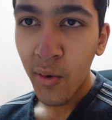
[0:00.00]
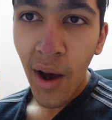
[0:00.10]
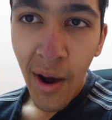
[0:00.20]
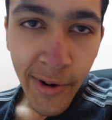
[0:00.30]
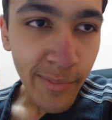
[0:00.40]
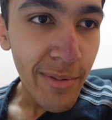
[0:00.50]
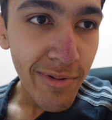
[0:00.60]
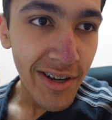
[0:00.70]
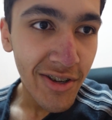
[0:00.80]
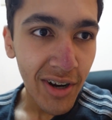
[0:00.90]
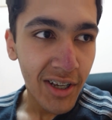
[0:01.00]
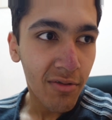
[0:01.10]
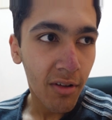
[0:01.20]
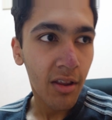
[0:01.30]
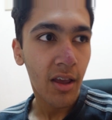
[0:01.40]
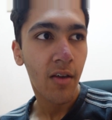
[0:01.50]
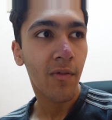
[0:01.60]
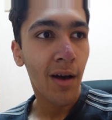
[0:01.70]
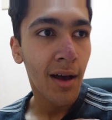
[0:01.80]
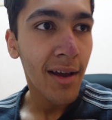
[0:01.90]
know I would be pretty stressful if
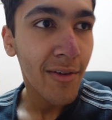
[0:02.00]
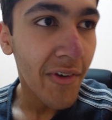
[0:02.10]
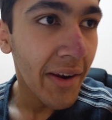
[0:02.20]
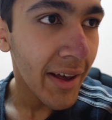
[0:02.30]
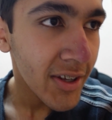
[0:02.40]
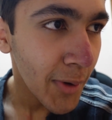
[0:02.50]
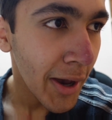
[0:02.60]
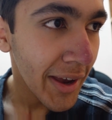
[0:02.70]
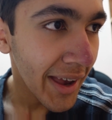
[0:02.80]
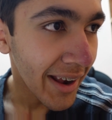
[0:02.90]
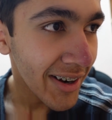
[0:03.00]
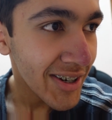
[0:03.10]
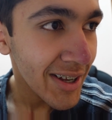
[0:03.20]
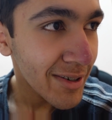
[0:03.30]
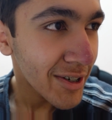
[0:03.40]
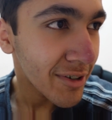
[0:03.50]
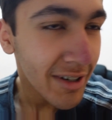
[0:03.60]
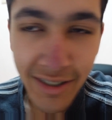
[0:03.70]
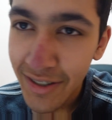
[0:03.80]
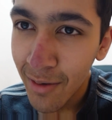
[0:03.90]
I realised my English literature
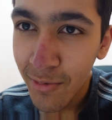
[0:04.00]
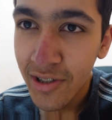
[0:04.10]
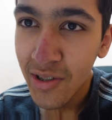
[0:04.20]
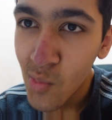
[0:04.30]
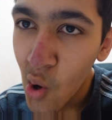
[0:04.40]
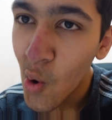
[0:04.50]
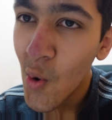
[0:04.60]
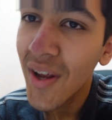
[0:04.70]
exam was tomorrow.